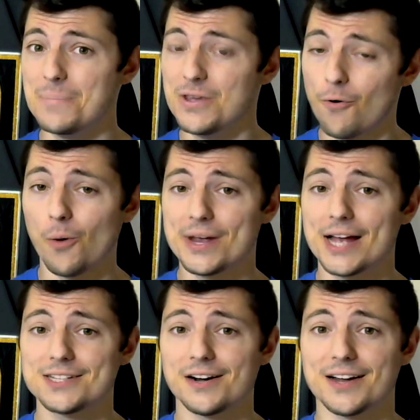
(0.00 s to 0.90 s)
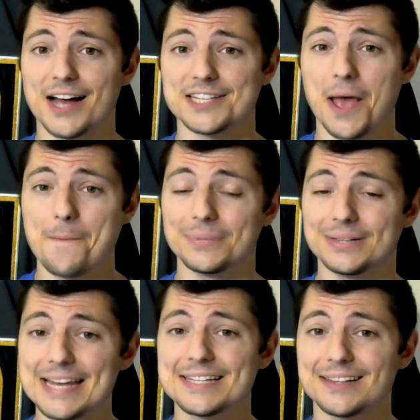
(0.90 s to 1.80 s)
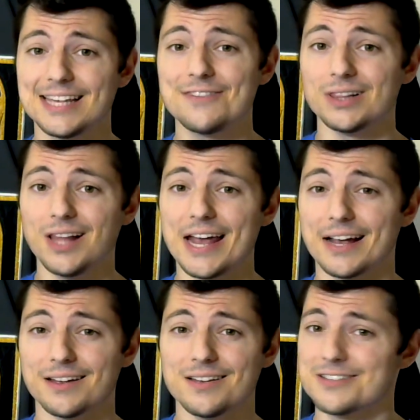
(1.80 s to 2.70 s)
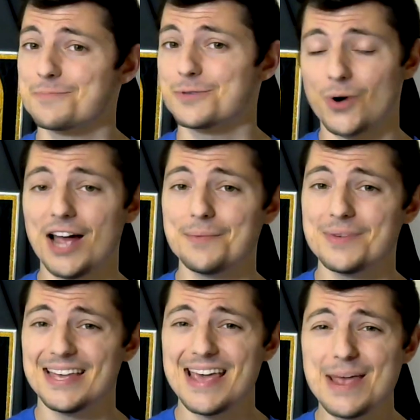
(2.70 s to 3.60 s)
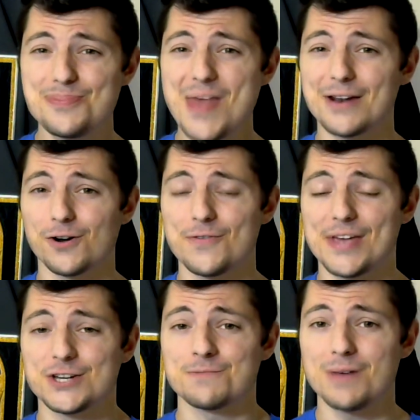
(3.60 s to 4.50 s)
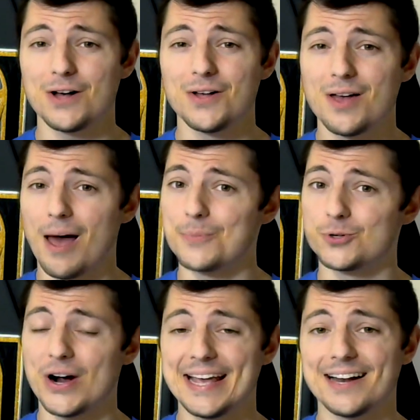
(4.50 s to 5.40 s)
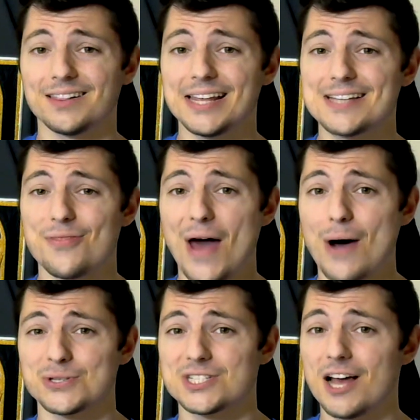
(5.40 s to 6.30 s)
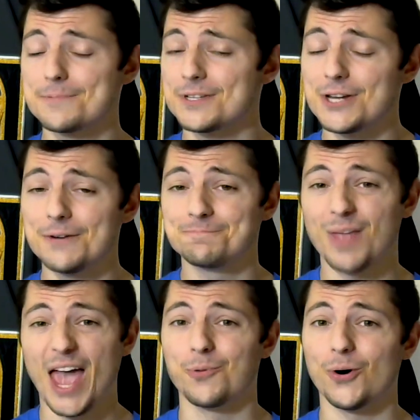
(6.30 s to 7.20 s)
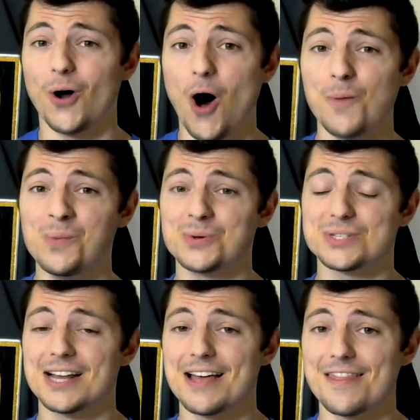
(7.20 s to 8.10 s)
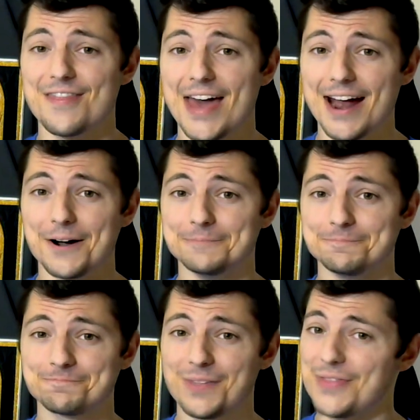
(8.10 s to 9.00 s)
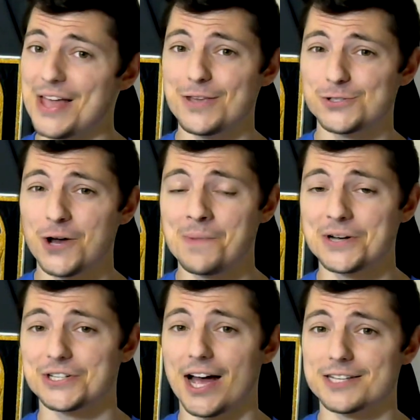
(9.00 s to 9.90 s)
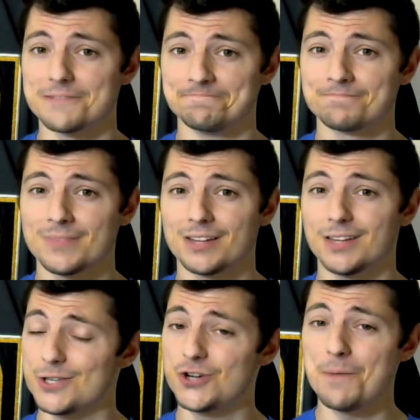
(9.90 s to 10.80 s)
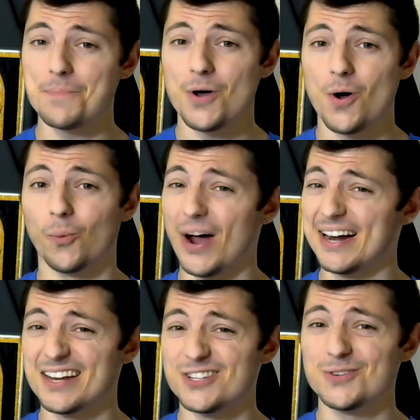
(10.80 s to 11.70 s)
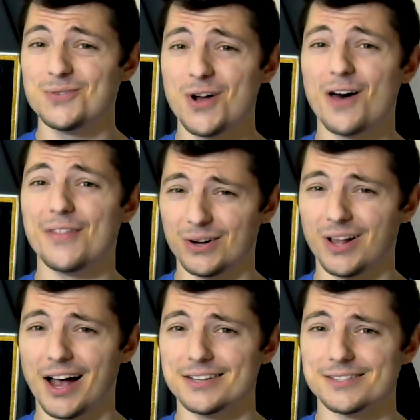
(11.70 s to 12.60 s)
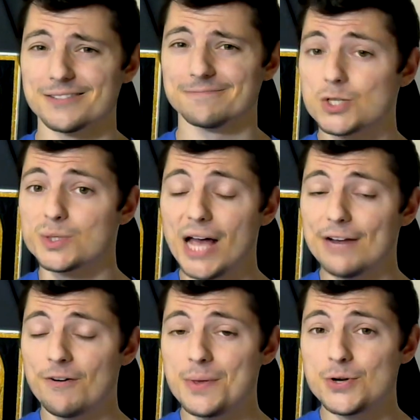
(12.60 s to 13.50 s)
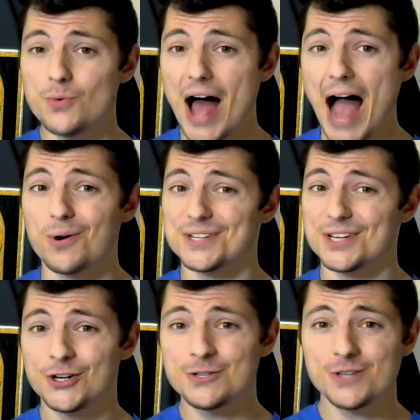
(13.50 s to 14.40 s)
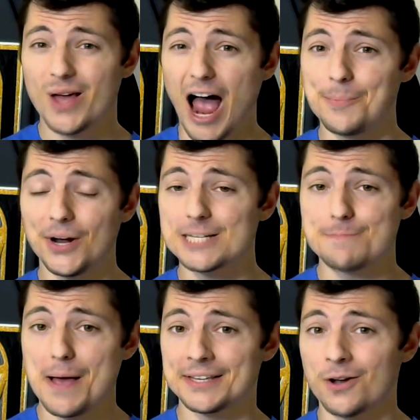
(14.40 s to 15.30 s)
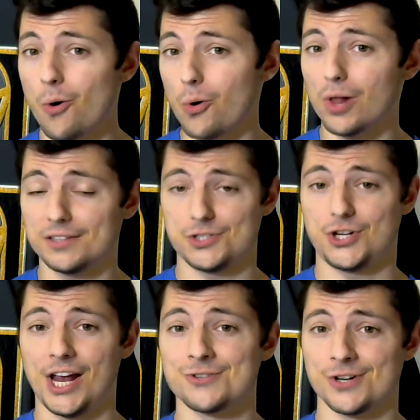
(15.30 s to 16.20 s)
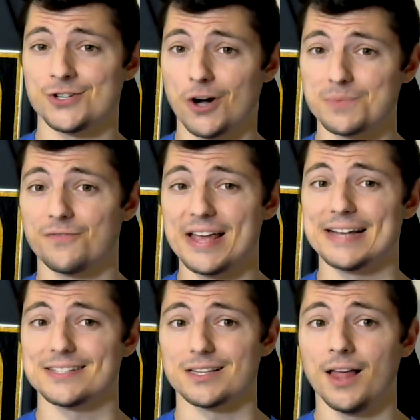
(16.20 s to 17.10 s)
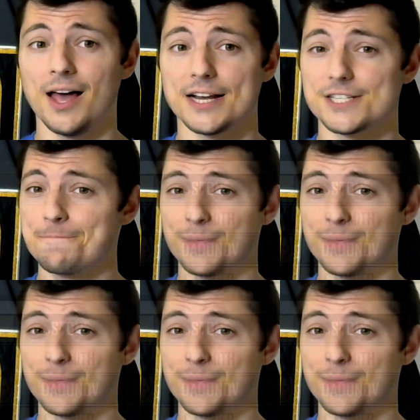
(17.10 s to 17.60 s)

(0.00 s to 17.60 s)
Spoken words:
Before we get started, guys, please leave a like, subscribe, hit that notification bell. I'm trying to hit at least 1,000 subs this year, and we're almost there. Thank you so much, guys. Let's jump right into their lines. So aside from the new acquisitions, I'm not expecting a whole lot to change in terms of Vegas' lines.